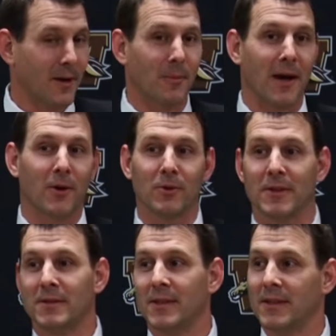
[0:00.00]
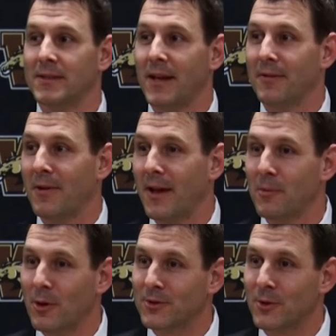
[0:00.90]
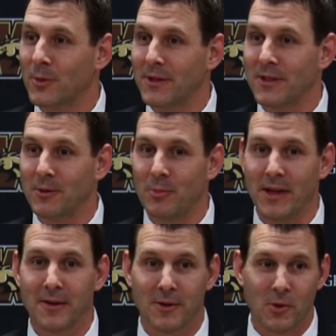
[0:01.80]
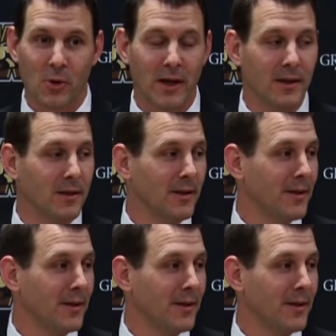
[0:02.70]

My oldest is at a volleyball tournament and couldn't be here, Quinn.